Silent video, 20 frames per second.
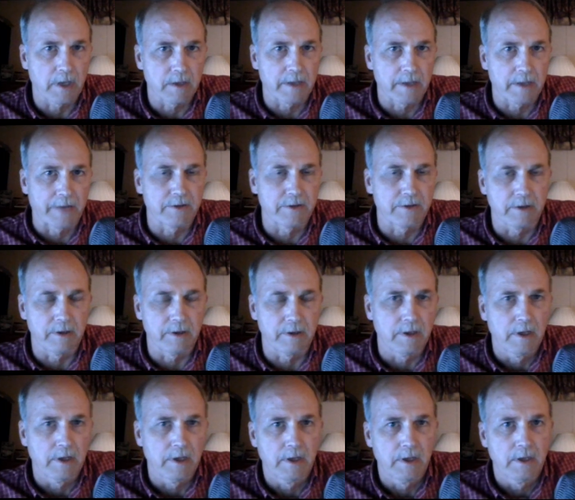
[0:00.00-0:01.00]
at
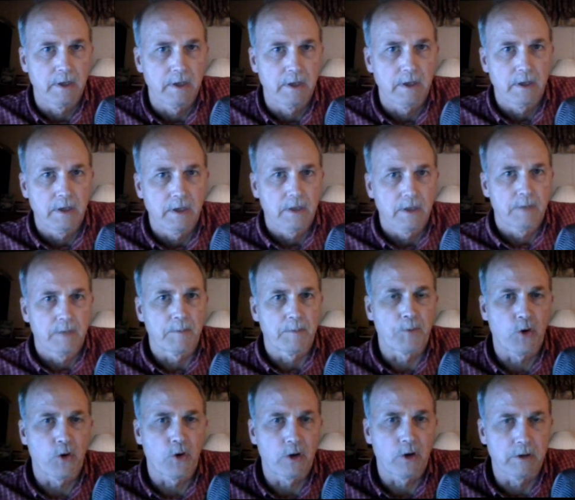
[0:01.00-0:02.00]
the
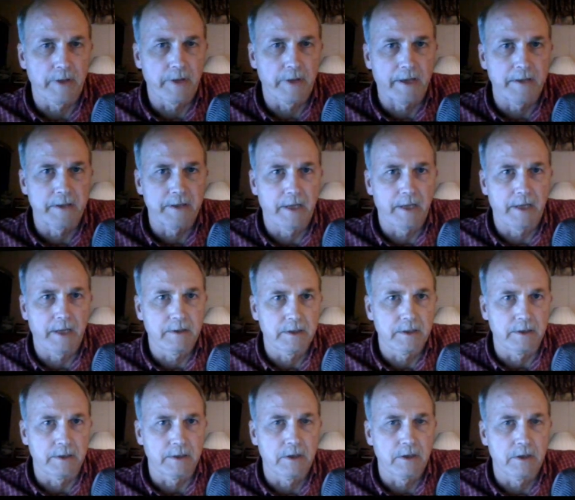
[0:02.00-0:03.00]
memorial that day
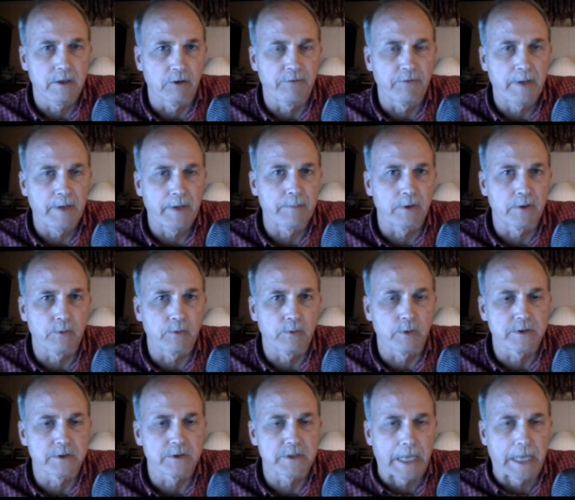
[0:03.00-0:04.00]
in November
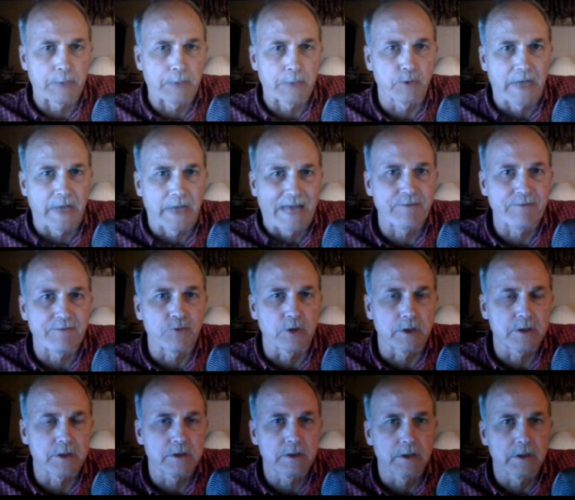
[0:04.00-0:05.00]
was Edward
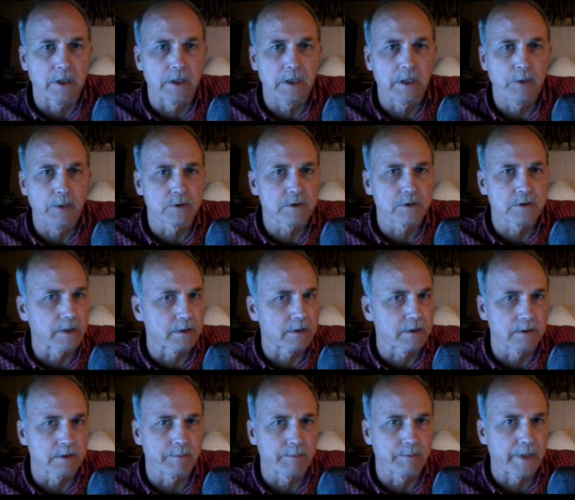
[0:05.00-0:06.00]
Everett, and he was like
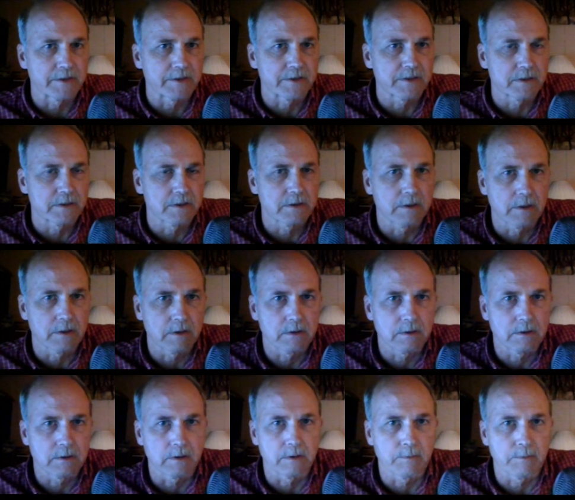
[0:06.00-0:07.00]

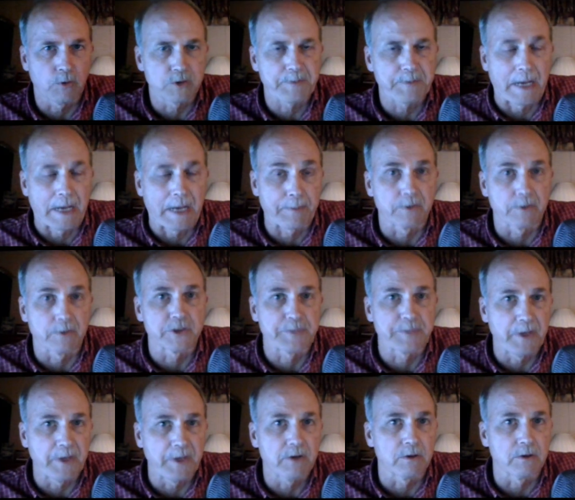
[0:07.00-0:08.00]
the most popular
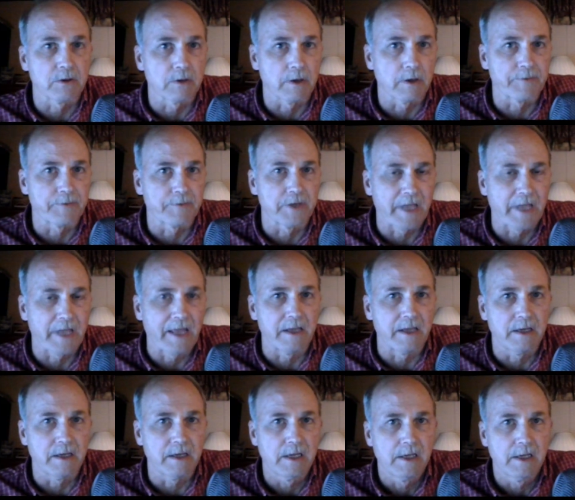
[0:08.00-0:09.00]
speaker of the
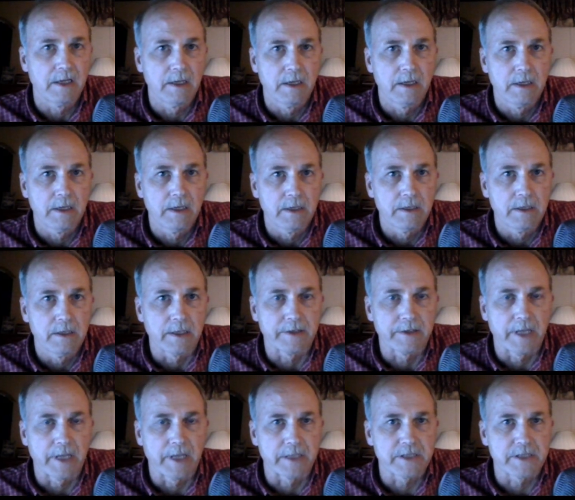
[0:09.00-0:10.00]
day
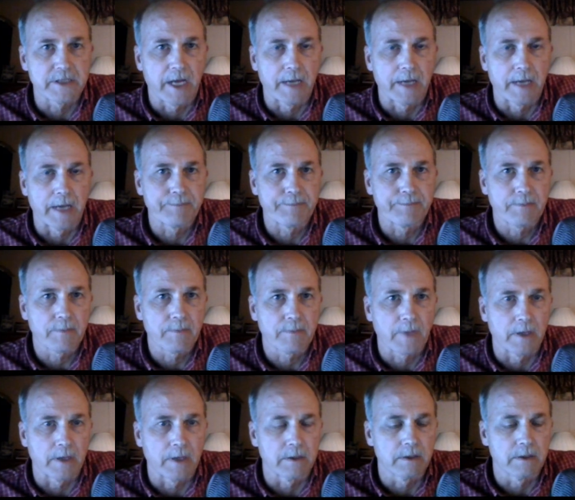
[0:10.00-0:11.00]
at that time,
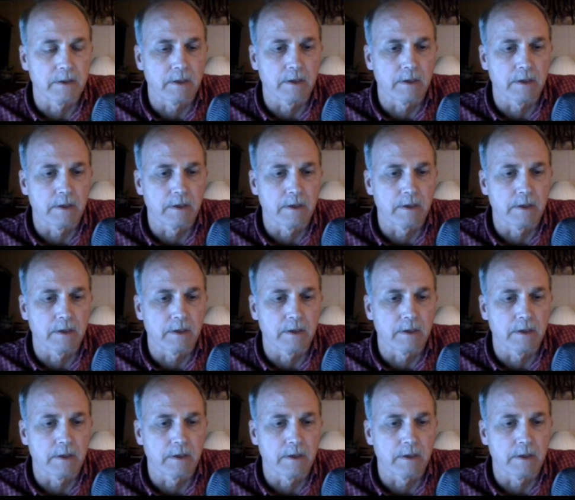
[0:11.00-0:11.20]
and